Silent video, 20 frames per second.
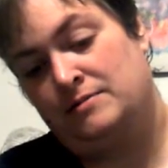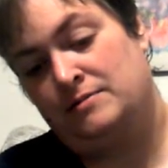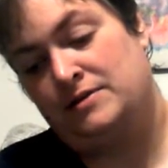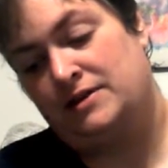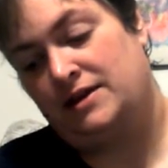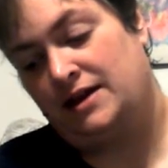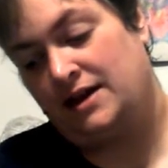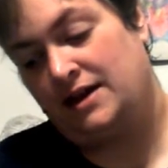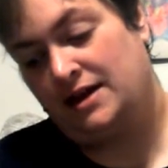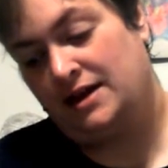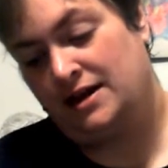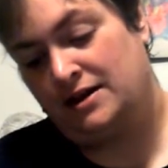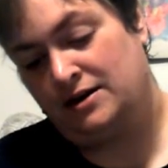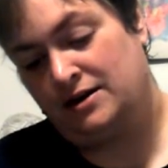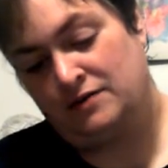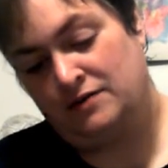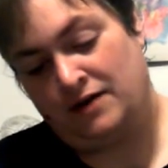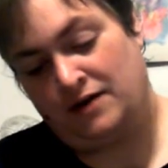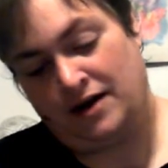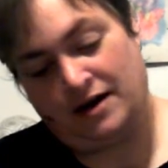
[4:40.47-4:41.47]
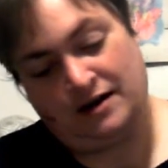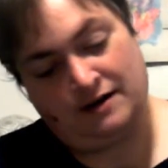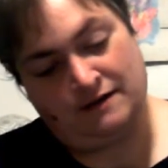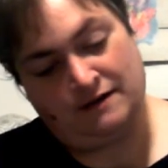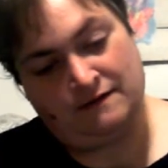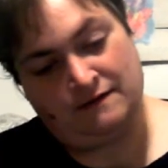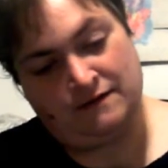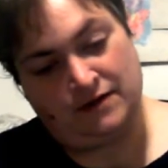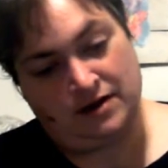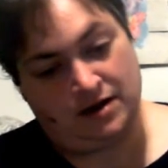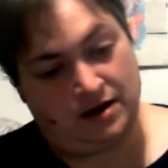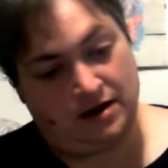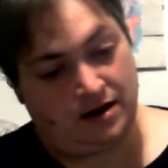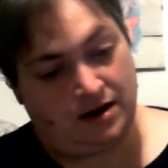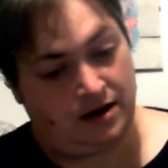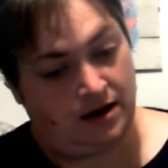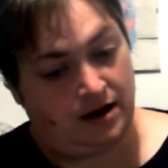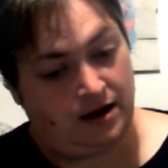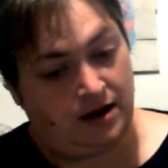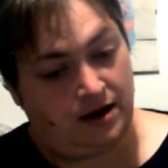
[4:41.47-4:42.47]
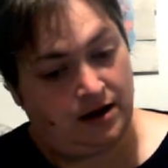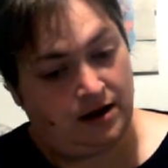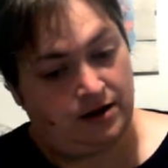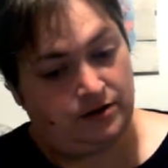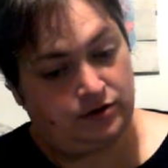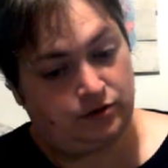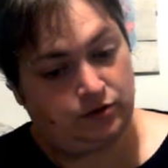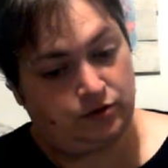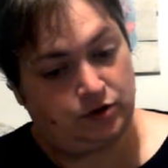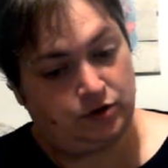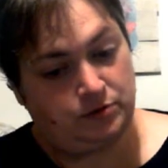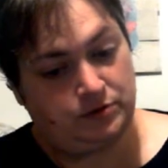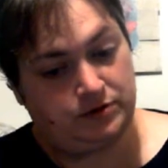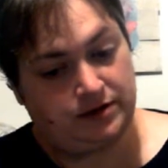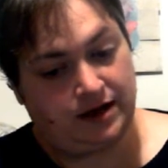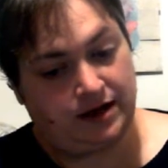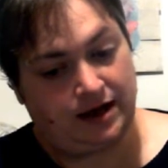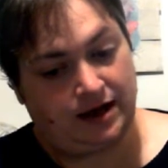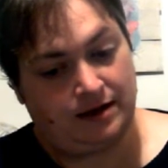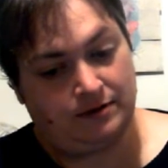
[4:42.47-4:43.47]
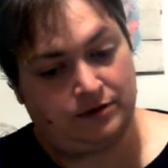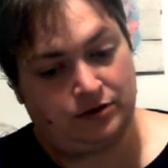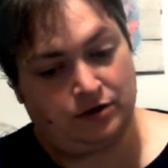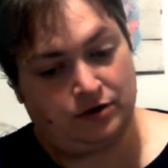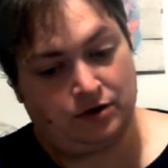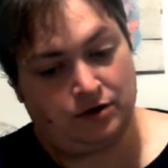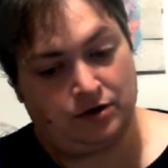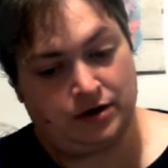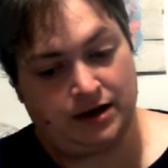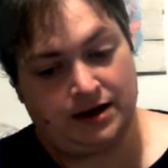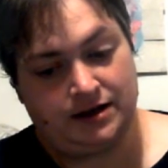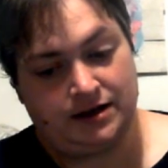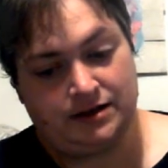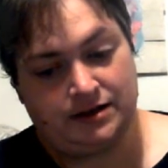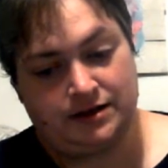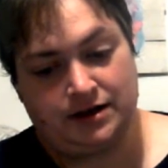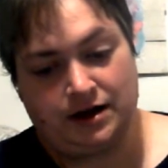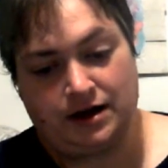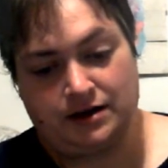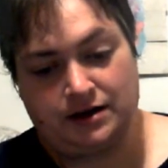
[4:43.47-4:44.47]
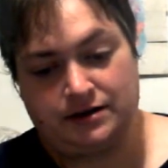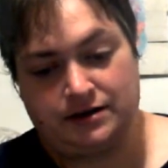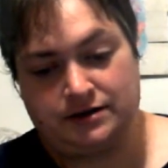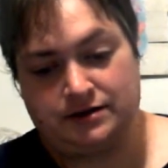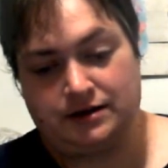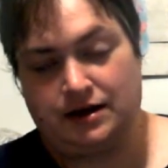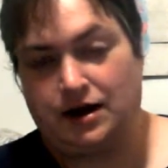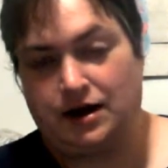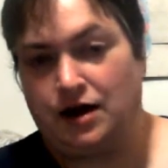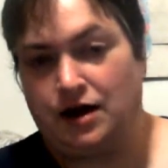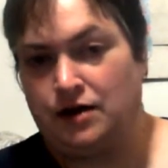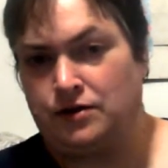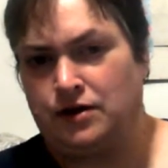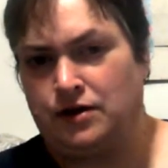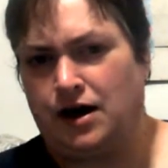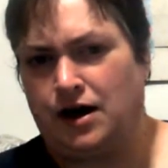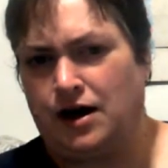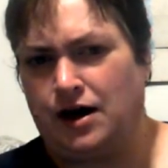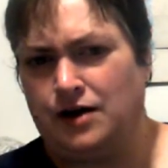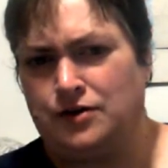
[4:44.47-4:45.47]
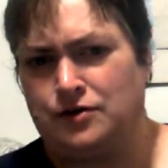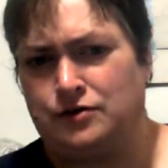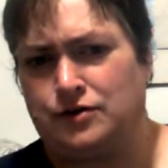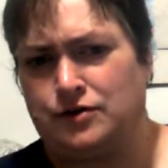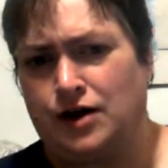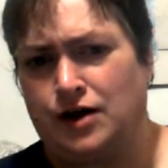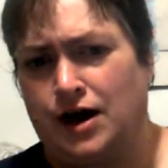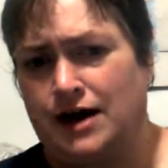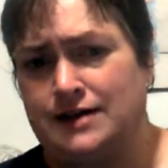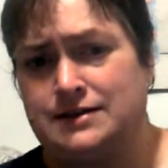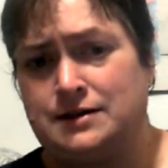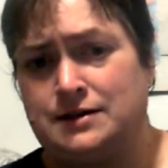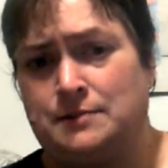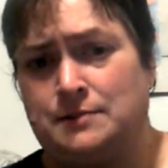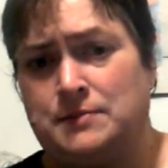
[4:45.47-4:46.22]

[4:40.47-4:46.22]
Then you have scribbles can turn into other awesome